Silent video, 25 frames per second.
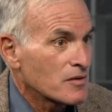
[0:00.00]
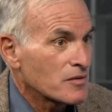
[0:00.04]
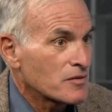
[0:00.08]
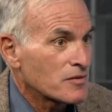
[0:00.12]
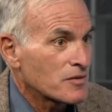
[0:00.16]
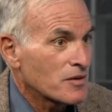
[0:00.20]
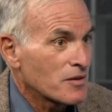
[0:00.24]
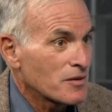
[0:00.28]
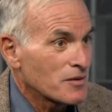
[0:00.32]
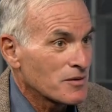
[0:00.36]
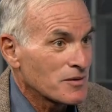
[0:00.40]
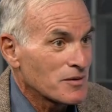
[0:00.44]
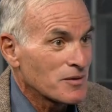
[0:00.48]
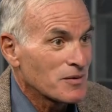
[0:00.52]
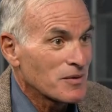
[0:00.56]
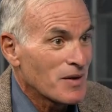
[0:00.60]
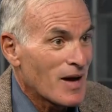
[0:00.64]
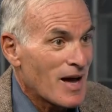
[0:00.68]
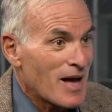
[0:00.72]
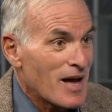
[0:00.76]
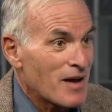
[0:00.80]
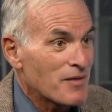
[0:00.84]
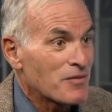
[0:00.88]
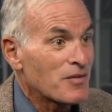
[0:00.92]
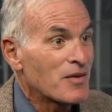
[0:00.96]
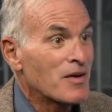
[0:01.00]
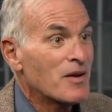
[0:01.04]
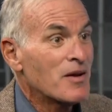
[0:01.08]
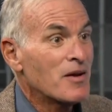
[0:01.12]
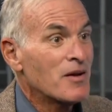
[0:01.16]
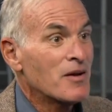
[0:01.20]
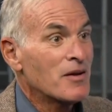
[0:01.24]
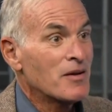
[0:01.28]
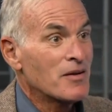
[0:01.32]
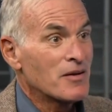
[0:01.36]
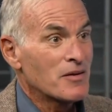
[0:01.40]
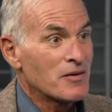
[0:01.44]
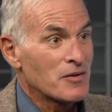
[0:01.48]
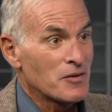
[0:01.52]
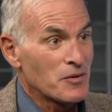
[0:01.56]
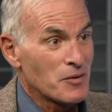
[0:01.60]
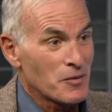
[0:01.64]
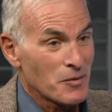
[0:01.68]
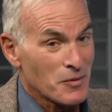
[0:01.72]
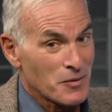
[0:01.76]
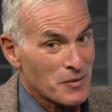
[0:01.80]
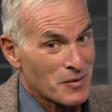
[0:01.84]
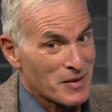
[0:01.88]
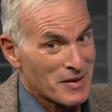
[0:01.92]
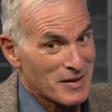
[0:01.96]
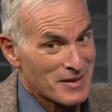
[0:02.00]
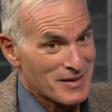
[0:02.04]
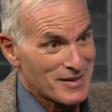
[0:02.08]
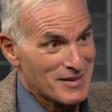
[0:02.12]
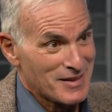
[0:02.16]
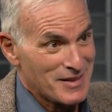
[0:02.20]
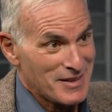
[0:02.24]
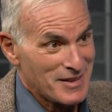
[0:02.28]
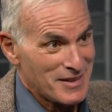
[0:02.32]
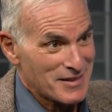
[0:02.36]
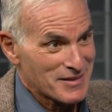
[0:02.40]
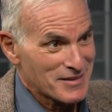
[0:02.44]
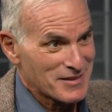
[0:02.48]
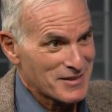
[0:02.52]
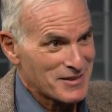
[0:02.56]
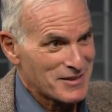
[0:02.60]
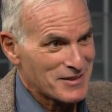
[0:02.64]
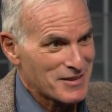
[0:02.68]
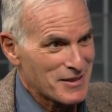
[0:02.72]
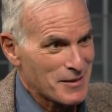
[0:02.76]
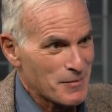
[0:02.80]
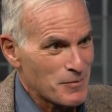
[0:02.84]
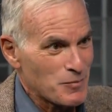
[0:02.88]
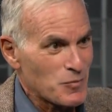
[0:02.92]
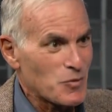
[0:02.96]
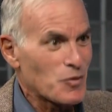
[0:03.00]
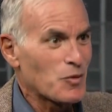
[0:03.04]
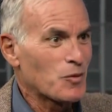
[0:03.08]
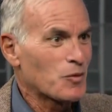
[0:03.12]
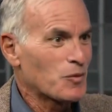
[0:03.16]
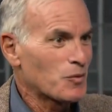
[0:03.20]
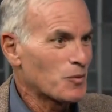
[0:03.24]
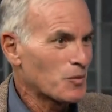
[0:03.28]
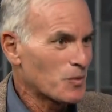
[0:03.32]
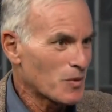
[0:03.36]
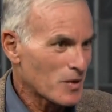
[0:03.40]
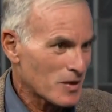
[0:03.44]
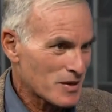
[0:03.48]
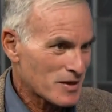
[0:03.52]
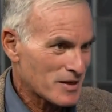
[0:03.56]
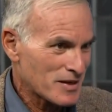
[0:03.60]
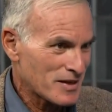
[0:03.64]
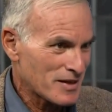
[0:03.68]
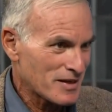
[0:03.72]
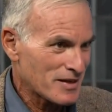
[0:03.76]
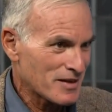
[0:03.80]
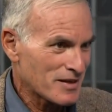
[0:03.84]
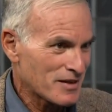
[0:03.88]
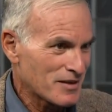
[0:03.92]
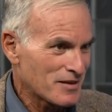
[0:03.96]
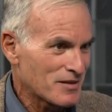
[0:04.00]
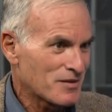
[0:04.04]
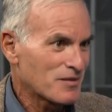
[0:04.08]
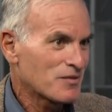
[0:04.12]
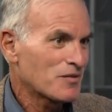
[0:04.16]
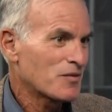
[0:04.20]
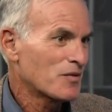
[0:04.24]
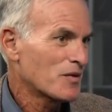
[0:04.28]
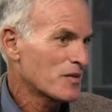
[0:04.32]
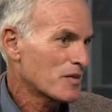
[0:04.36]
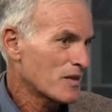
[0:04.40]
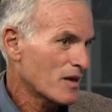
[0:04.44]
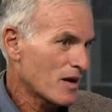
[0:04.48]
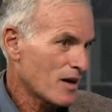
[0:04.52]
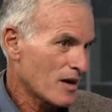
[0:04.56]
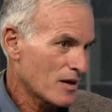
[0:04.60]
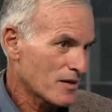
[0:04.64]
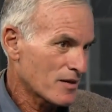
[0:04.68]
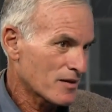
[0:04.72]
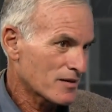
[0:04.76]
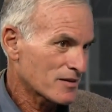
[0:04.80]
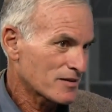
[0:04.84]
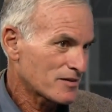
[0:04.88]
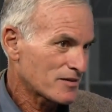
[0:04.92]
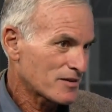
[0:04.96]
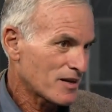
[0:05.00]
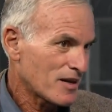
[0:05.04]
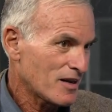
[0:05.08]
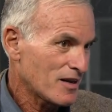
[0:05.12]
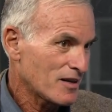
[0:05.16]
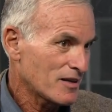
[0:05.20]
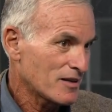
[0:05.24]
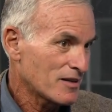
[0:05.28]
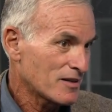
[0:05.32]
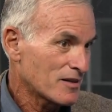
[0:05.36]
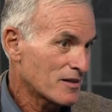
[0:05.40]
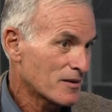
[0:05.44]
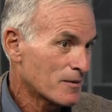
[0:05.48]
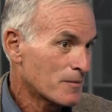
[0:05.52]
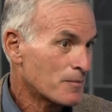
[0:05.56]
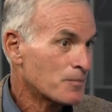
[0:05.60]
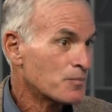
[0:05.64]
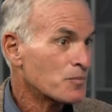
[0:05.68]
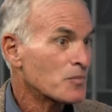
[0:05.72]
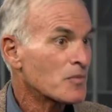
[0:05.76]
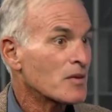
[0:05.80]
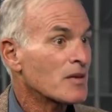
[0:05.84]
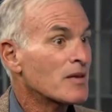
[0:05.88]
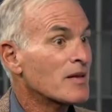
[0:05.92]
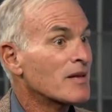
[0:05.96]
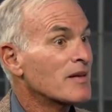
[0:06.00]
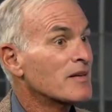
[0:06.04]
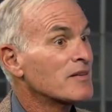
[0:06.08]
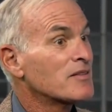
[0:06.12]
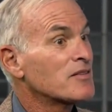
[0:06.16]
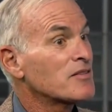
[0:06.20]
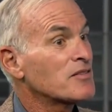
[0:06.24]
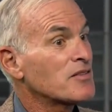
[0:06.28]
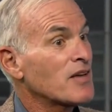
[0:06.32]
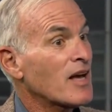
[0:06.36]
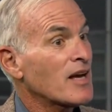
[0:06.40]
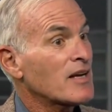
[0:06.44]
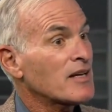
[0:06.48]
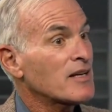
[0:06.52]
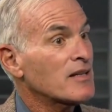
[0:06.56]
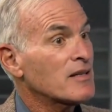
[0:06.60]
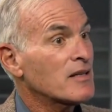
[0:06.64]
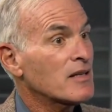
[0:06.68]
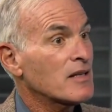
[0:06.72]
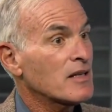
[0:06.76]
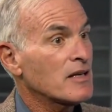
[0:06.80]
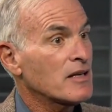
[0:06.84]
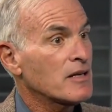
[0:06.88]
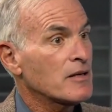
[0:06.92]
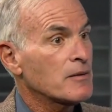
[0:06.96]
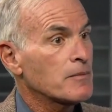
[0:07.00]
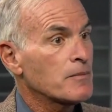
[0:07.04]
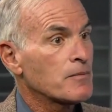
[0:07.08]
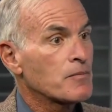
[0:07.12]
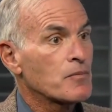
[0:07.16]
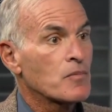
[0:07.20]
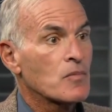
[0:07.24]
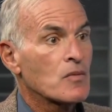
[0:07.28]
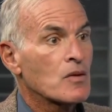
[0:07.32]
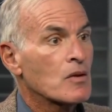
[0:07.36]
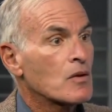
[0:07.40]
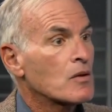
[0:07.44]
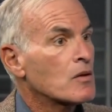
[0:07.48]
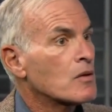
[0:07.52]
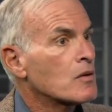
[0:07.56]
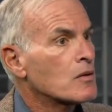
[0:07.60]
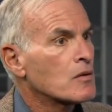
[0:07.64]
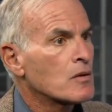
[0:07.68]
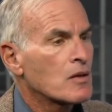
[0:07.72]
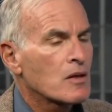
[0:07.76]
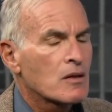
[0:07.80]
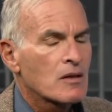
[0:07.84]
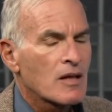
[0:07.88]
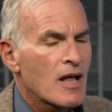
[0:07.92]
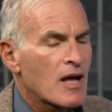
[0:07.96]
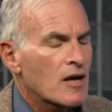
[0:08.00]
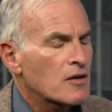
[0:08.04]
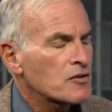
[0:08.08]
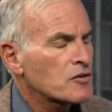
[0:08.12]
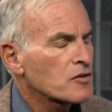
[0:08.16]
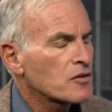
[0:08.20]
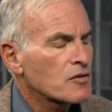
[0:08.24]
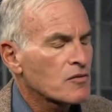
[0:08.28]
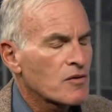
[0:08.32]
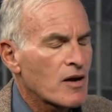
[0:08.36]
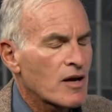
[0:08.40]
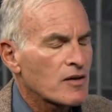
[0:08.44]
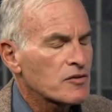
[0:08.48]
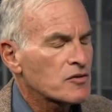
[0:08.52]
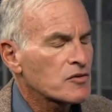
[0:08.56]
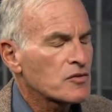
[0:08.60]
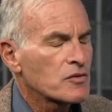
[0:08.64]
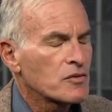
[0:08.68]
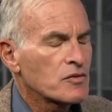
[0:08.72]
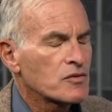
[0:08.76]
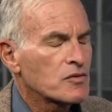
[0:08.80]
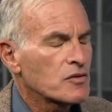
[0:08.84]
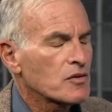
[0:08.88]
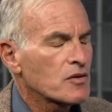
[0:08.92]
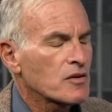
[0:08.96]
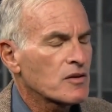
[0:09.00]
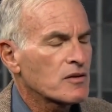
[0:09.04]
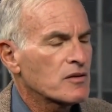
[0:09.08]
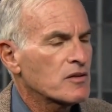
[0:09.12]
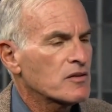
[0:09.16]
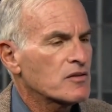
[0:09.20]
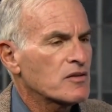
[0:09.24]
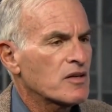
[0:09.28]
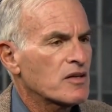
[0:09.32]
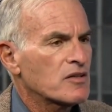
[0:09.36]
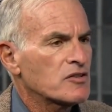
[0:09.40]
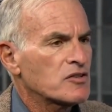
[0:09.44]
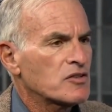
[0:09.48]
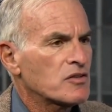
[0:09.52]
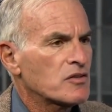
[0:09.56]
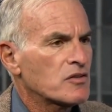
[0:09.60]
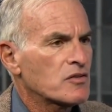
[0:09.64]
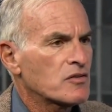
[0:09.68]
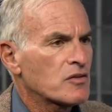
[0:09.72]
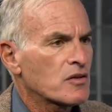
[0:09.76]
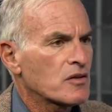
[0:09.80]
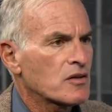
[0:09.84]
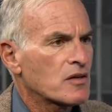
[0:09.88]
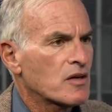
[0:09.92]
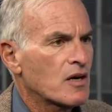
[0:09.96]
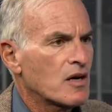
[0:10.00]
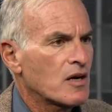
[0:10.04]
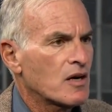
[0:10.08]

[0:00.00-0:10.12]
So you have your leadership working for the other side. Secondly, the grassroots organizations are